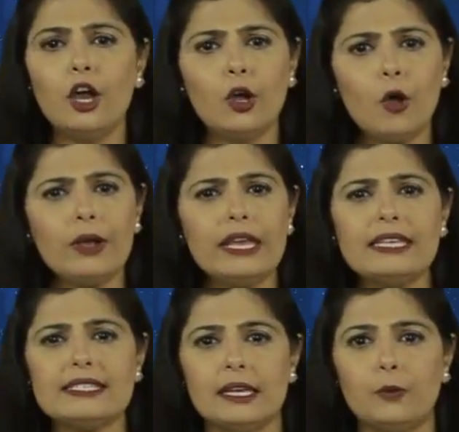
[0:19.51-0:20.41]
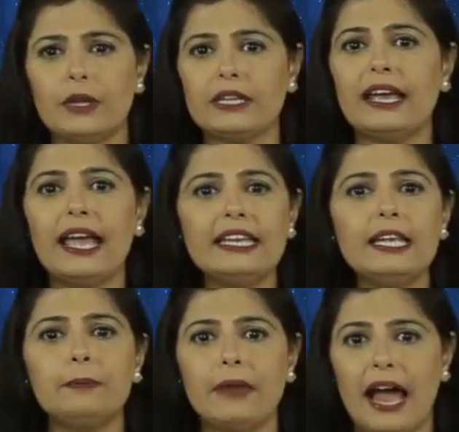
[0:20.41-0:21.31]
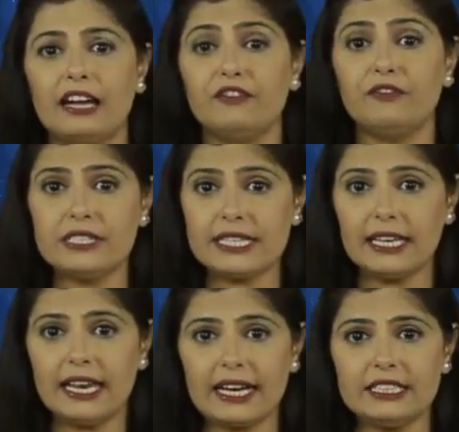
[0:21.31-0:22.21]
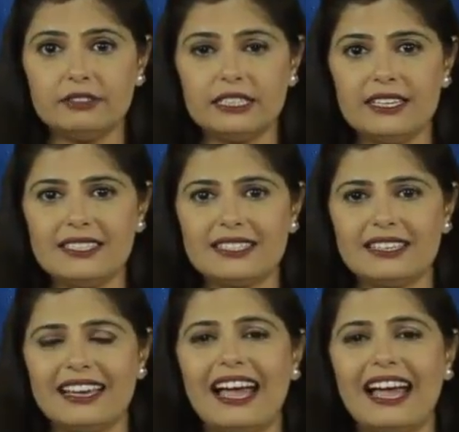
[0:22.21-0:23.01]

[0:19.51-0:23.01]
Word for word: Go easy with any planned physical activities